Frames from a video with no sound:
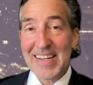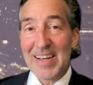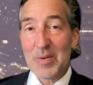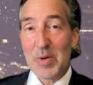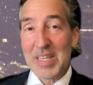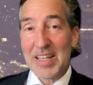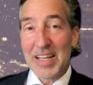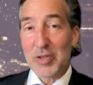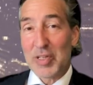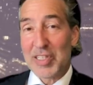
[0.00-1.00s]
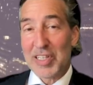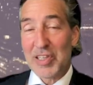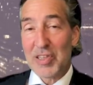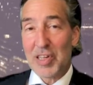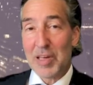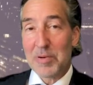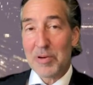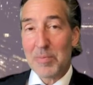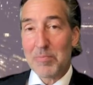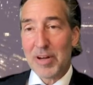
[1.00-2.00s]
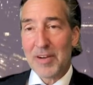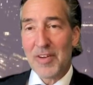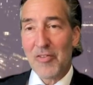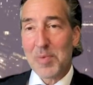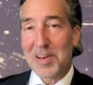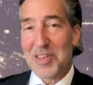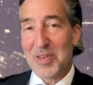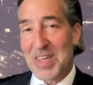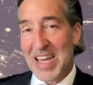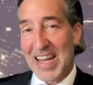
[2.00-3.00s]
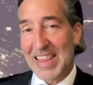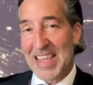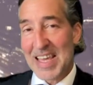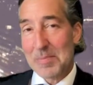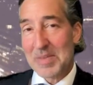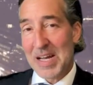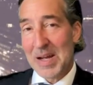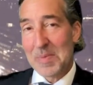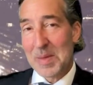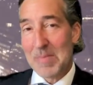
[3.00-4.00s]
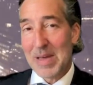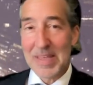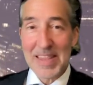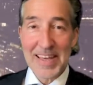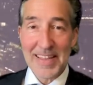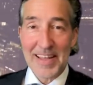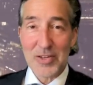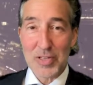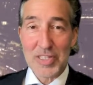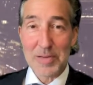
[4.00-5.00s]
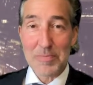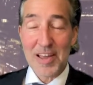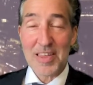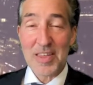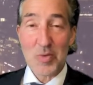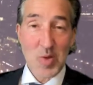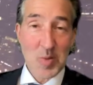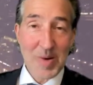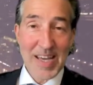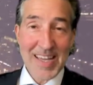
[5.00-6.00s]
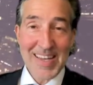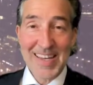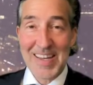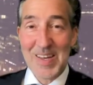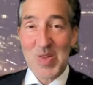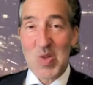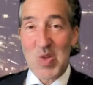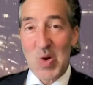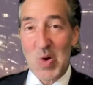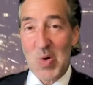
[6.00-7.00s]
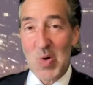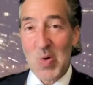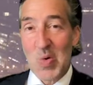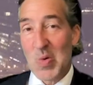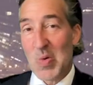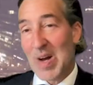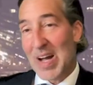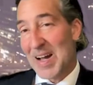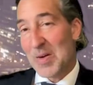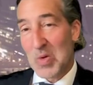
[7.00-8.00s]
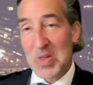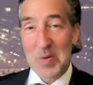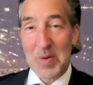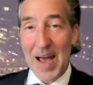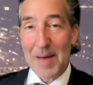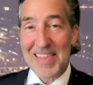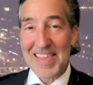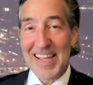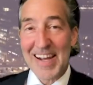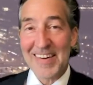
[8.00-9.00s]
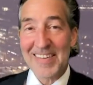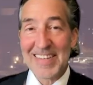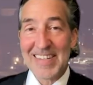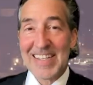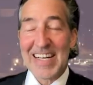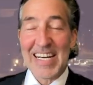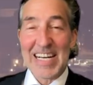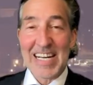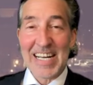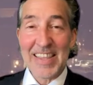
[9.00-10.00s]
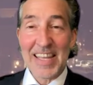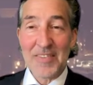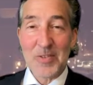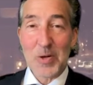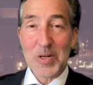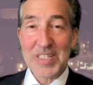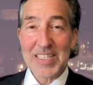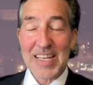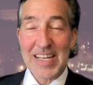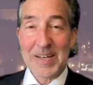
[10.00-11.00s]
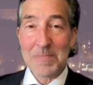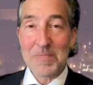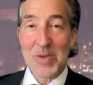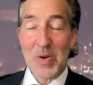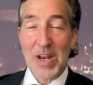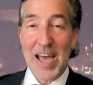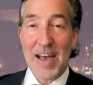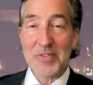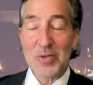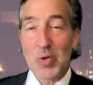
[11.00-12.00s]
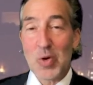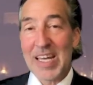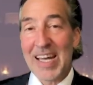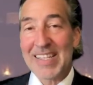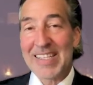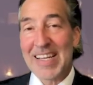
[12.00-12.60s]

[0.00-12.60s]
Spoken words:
when the electricity is cheaper. But if everybody's using it at the same time, then maybe the electricity prices will spike. So we'll see what happens there. And then, of course, you're going to have to look at